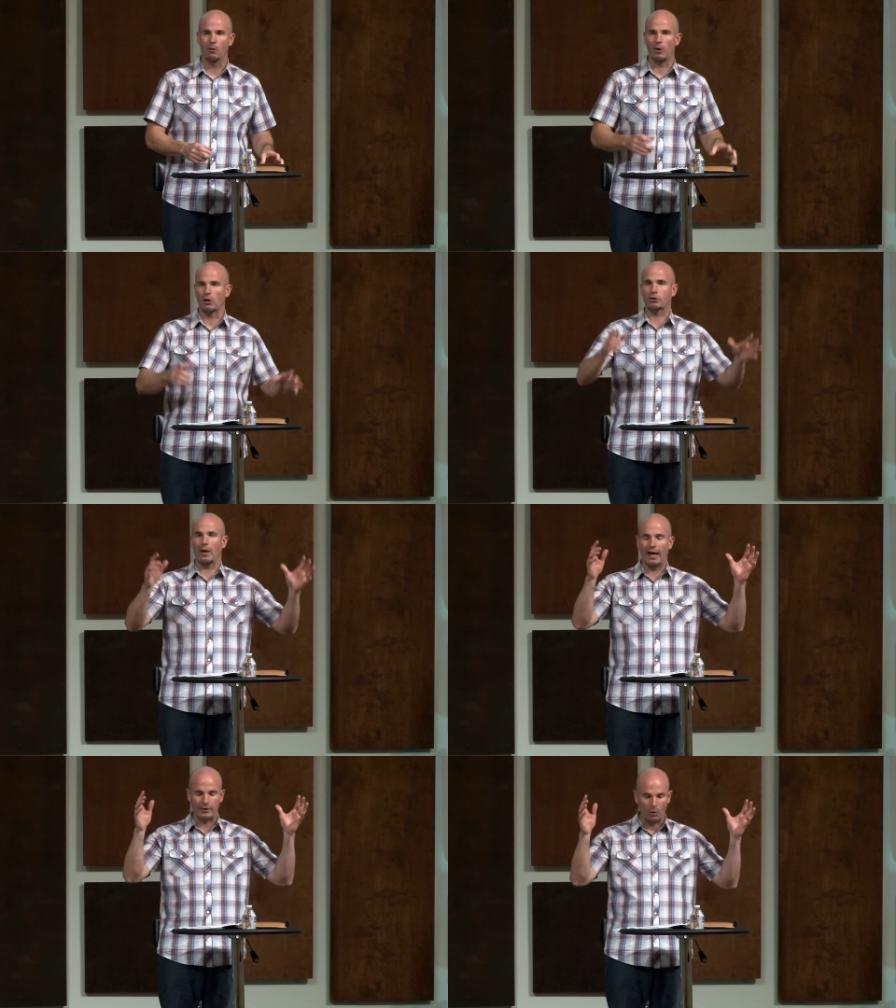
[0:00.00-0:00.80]
We also
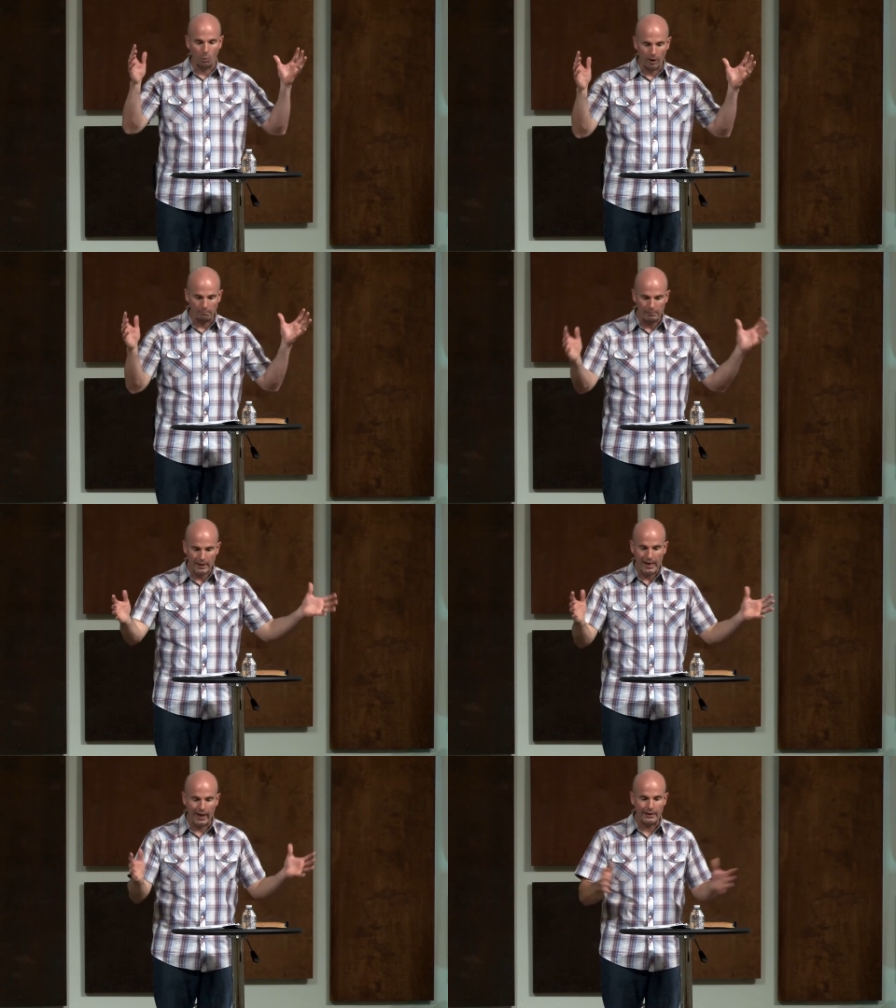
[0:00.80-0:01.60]
had the one
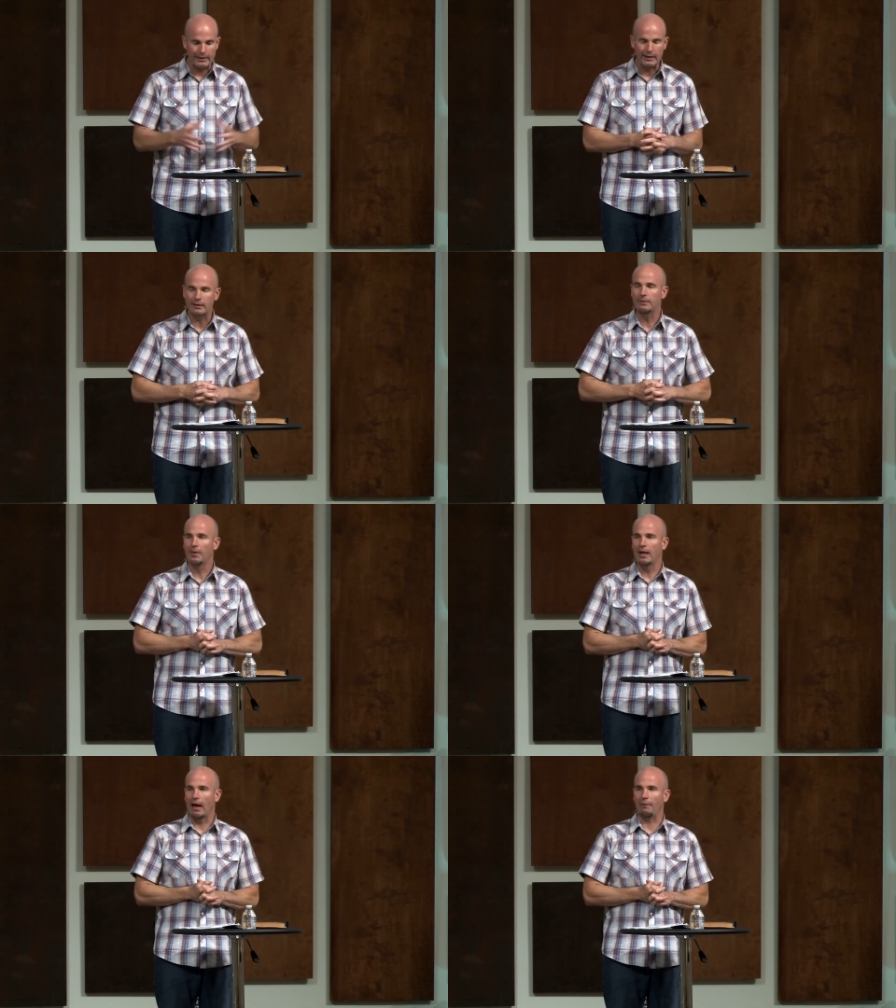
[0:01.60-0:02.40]
big idea,
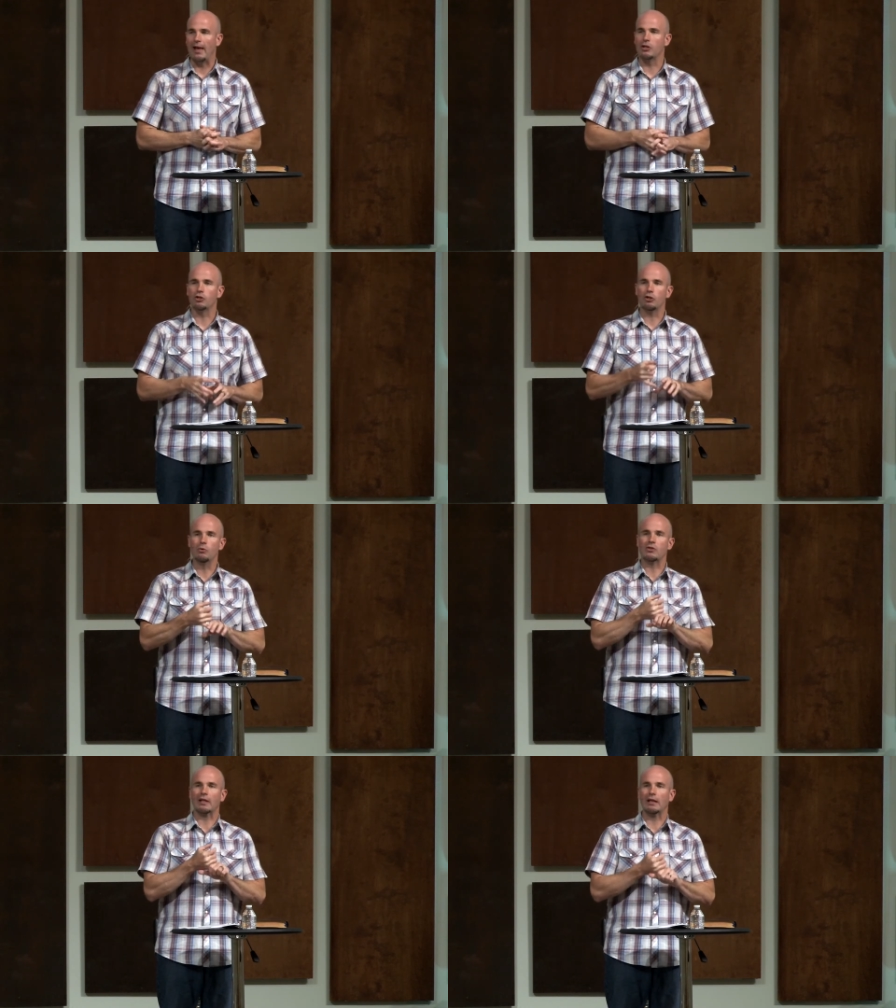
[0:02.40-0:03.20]
and that is
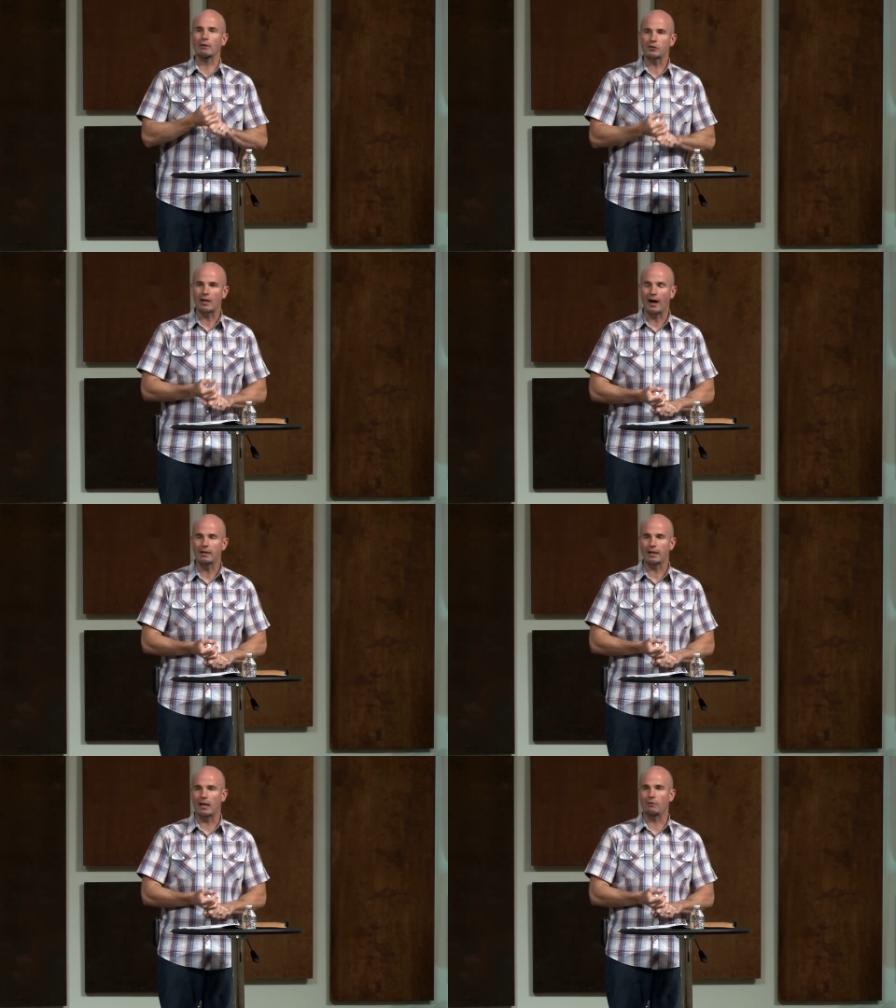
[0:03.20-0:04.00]
use the gifts
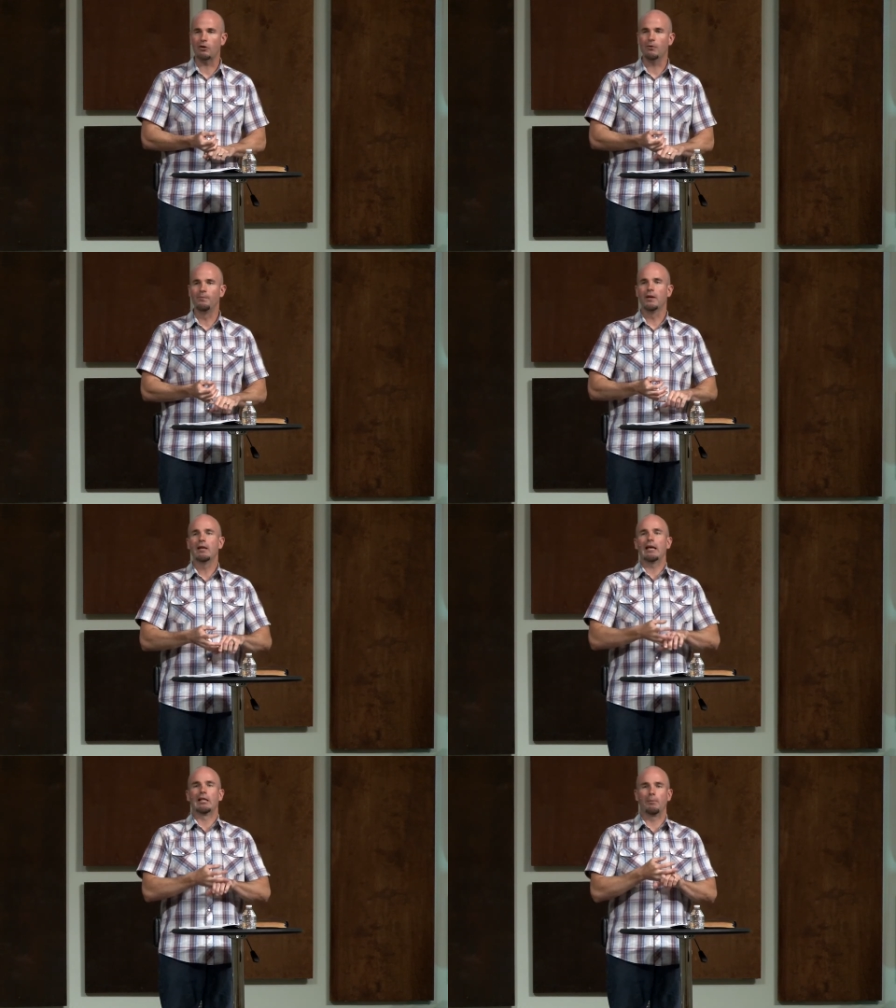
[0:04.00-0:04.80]
God gave you
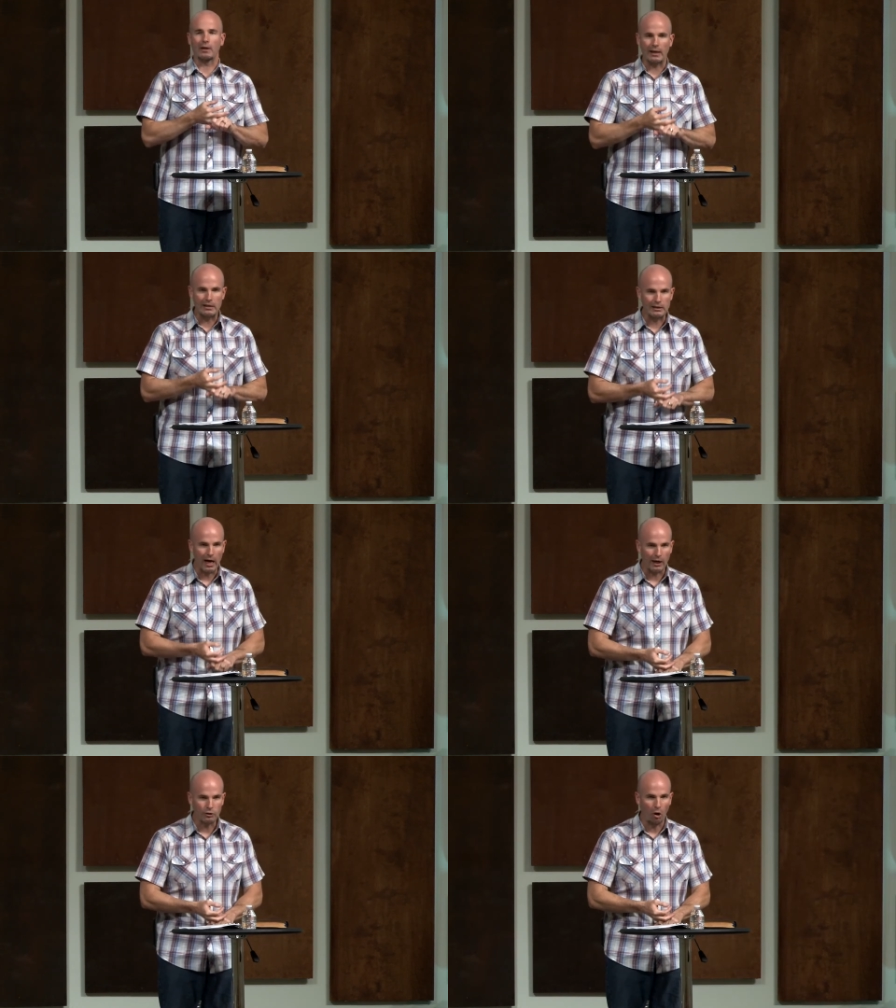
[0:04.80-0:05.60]
in the place
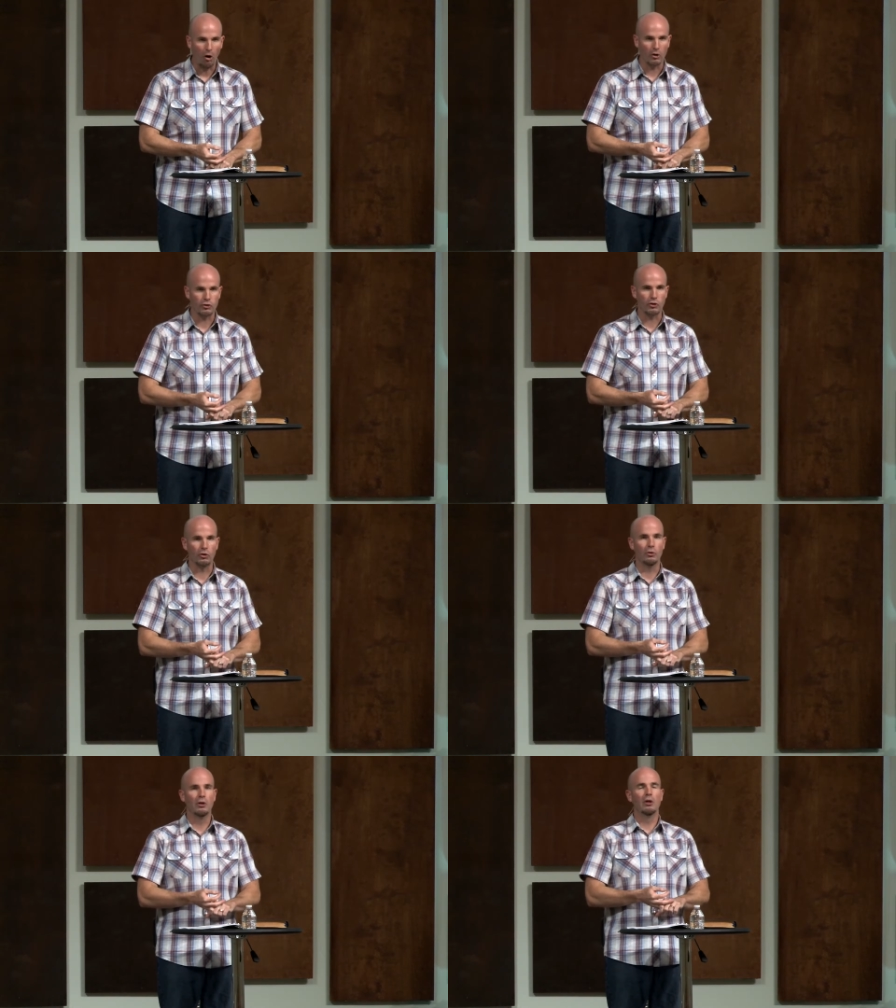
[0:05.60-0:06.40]
God called
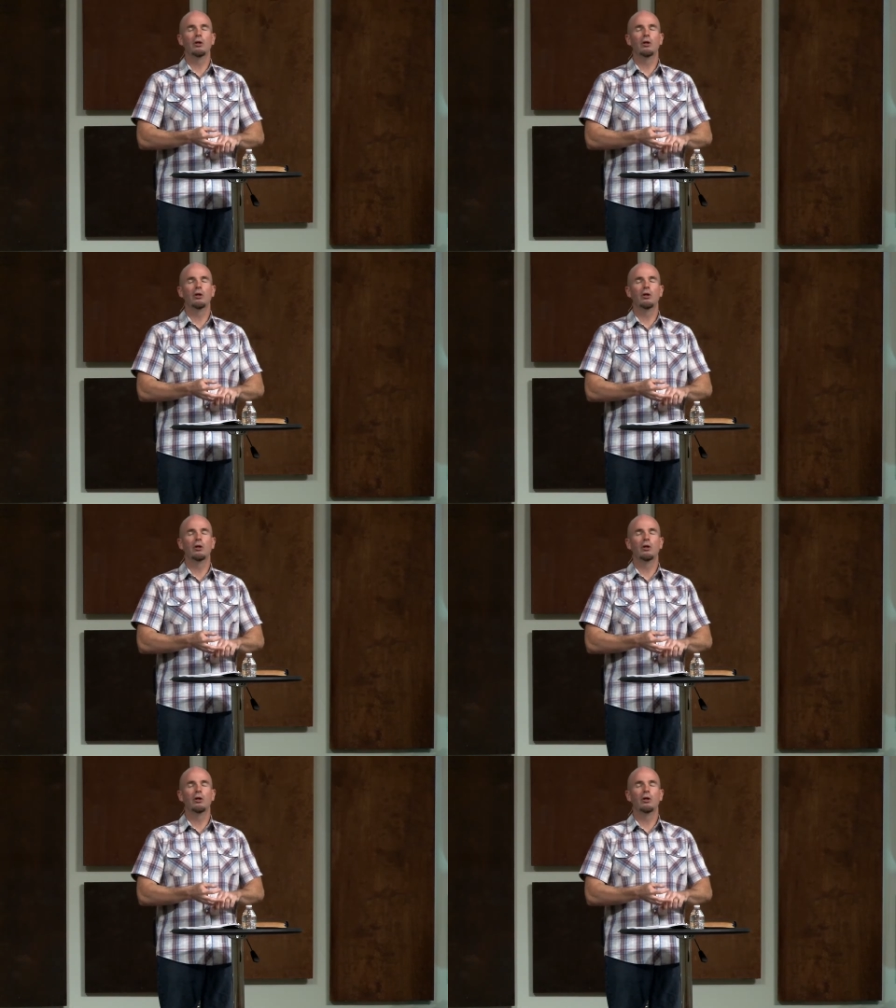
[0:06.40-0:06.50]
you